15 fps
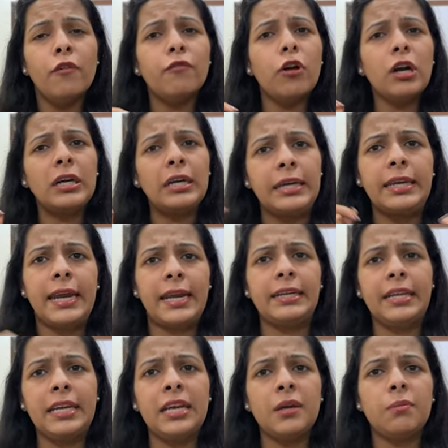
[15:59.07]
for
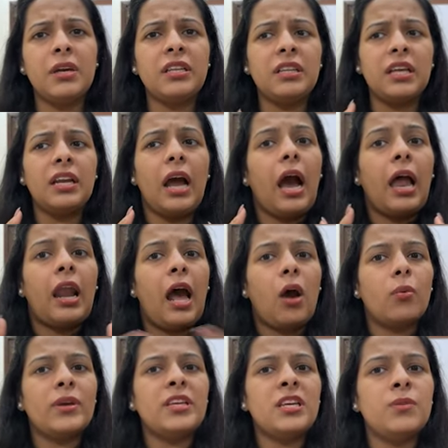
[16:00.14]
creating him and then
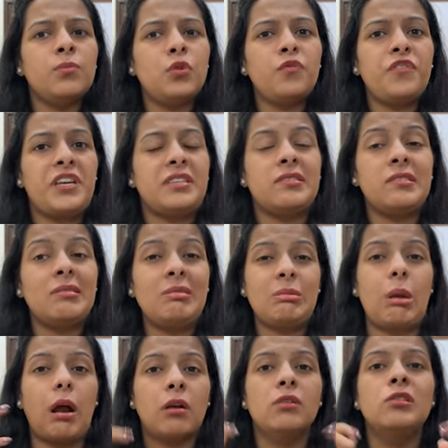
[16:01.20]
allowing him to face the
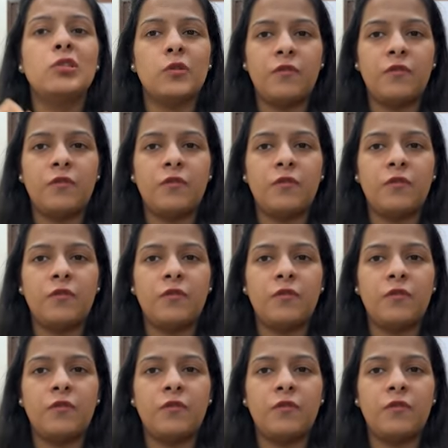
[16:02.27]
struggles